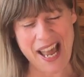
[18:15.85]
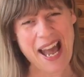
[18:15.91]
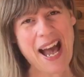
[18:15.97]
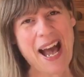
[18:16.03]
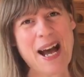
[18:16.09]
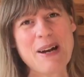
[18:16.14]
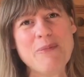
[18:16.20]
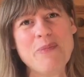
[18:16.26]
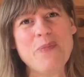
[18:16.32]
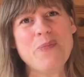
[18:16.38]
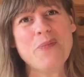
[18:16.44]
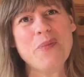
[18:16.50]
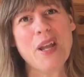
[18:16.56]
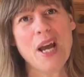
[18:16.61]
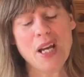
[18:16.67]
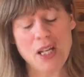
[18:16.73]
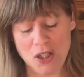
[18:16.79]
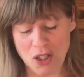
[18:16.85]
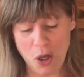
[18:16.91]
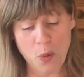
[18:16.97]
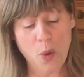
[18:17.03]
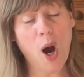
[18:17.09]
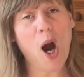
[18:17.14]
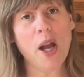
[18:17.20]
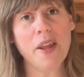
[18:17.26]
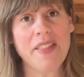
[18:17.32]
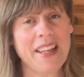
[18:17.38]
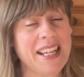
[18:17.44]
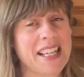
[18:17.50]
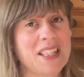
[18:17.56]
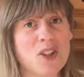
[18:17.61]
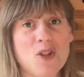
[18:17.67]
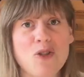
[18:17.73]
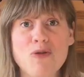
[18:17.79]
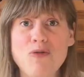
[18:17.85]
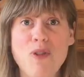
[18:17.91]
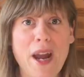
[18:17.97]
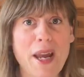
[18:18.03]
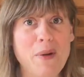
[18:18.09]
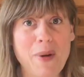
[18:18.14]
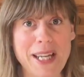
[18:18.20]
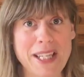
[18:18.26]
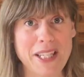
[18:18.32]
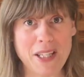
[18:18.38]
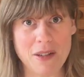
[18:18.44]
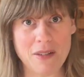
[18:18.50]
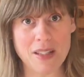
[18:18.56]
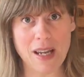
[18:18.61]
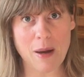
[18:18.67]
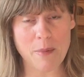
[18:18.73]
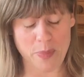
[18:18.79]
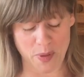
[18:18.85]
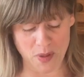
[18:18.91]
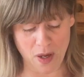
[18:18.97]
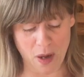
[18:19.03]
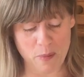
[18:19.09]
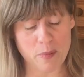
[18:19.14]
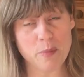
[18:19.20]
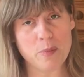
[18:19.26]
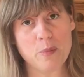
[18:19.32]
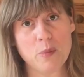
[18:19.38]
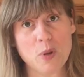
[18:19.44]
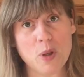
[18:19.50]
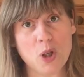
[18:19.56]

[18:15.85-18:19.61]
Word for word: Um, so I think it's a great way to use up some